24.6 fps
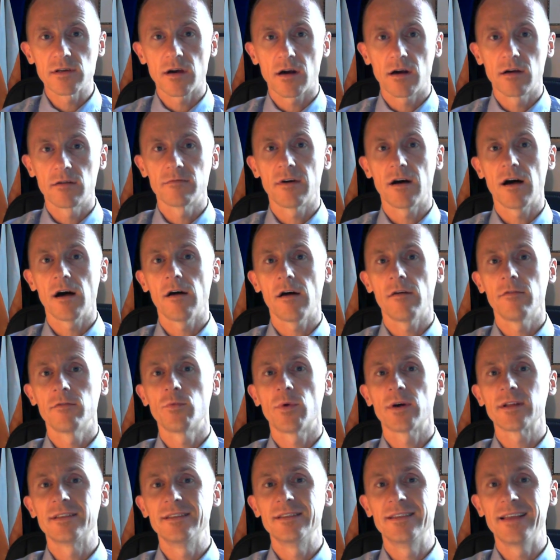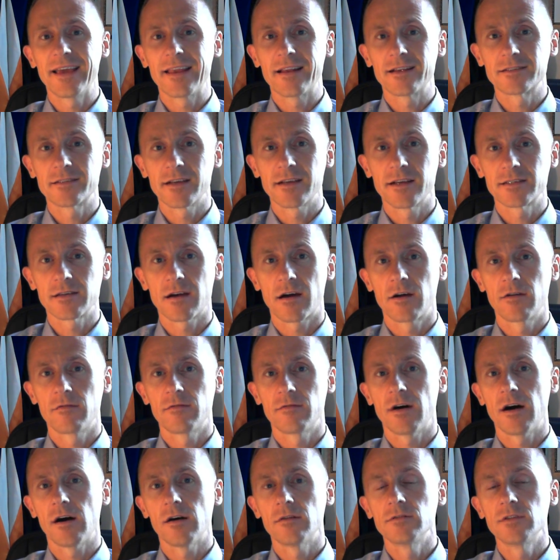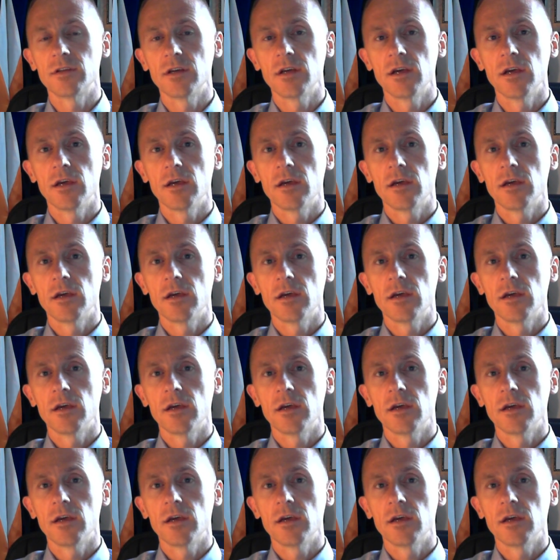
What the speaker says: are involved, what data sets are involved.